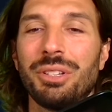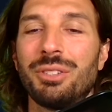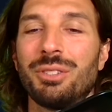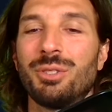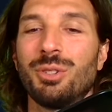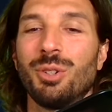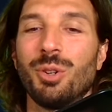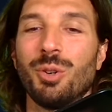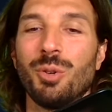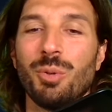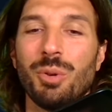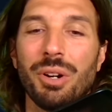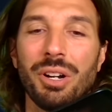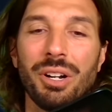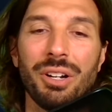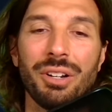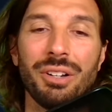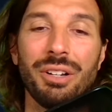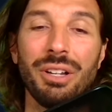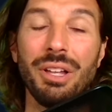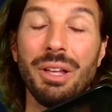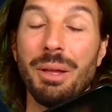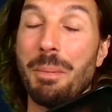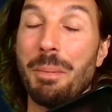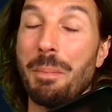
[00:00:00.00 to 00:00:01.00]
So uh,
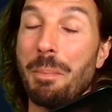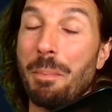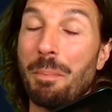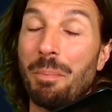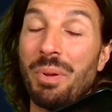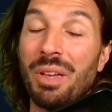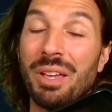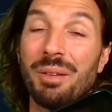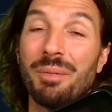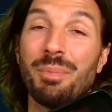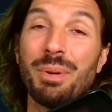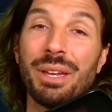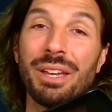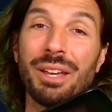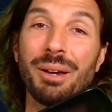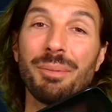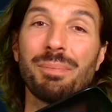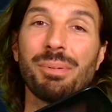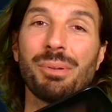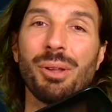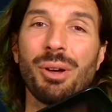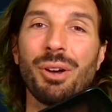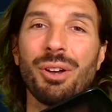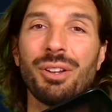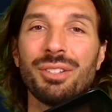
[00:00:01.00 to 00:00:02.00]
big, big
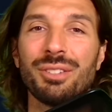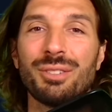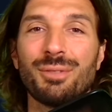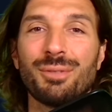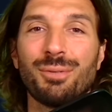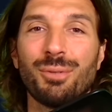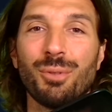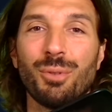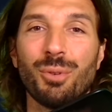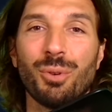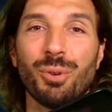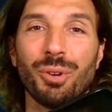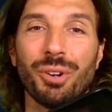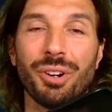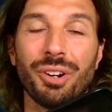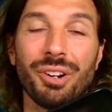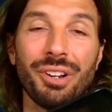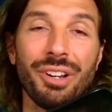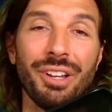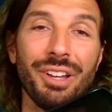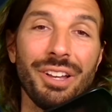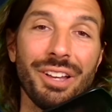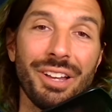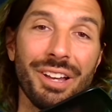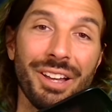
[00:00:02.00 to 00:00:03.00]
applause for
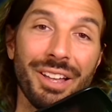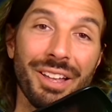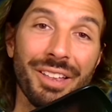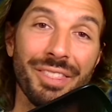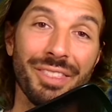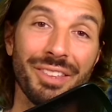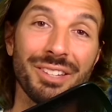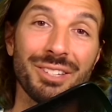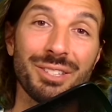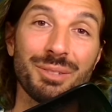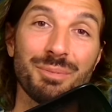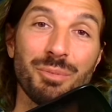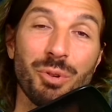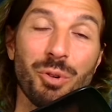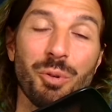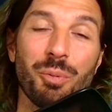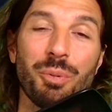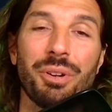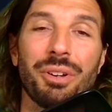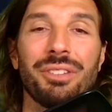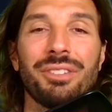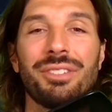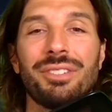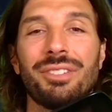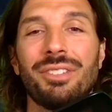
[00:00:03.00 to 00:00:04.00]
this
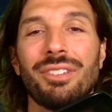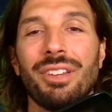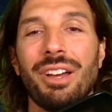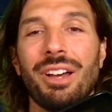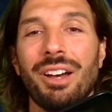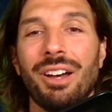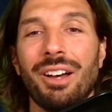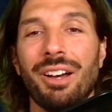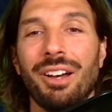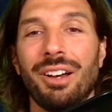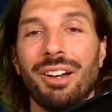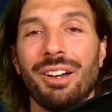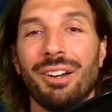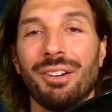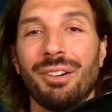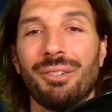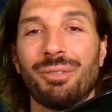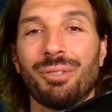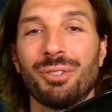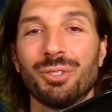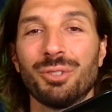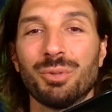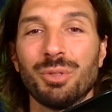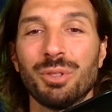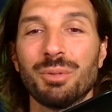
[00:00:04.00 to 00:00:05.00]
moment uh,
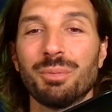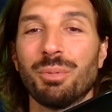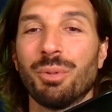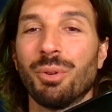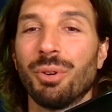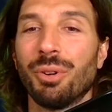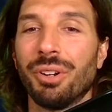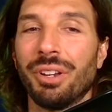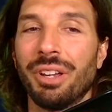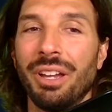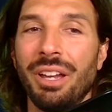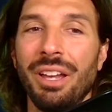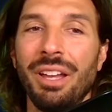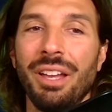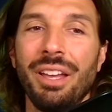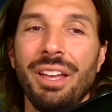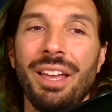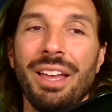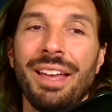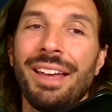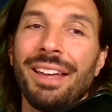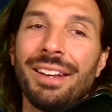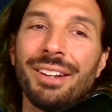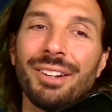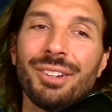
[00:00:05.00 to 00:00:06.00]
for Swissborg
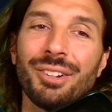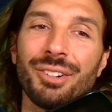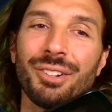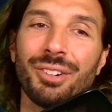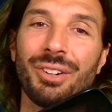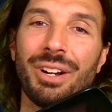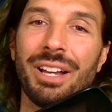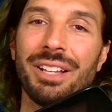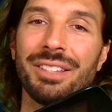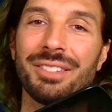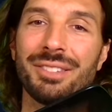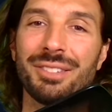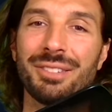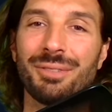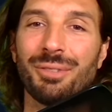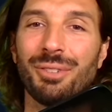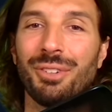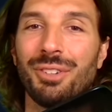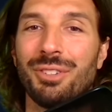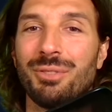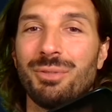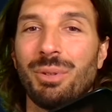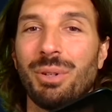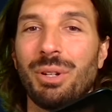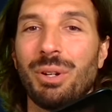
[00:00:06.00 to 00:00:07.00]
and congrats for the
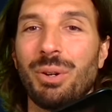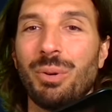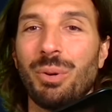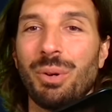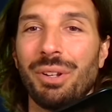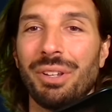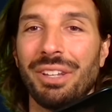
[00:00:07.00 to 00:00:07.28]
Sweatcoin